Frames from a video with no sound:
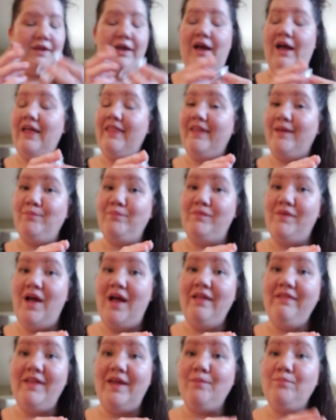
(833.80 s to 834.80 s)
I
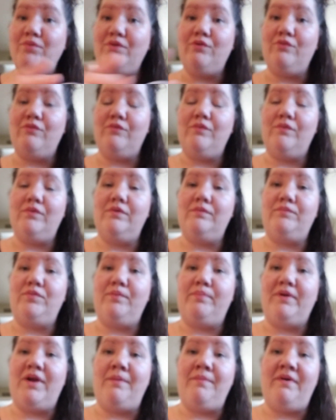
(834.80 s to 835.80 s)
like
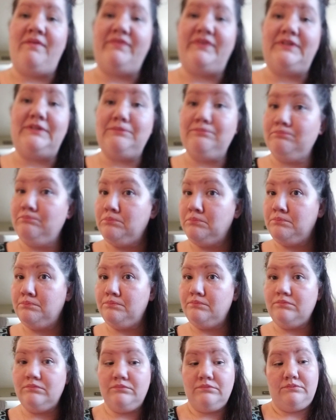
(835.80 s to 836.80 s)
blueberry muffin.
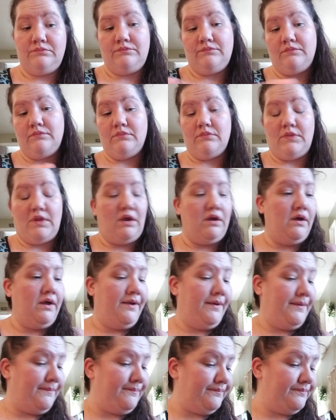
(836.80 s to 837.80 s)

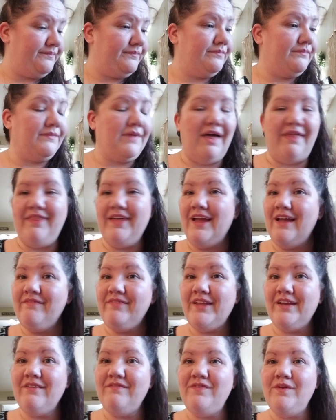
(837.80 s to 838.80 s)
I think I have
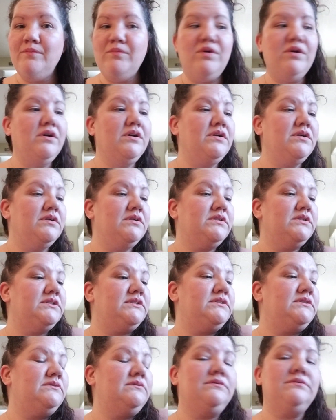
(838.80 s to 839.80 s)
like a few more
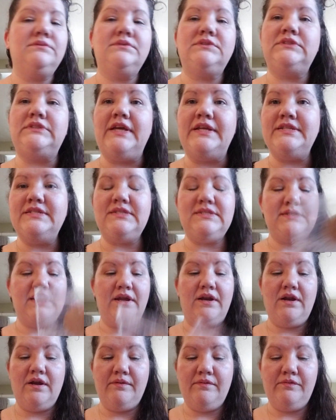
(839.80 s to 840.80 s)
scents that
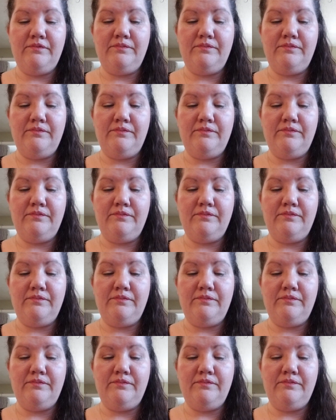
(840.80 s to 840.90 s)
are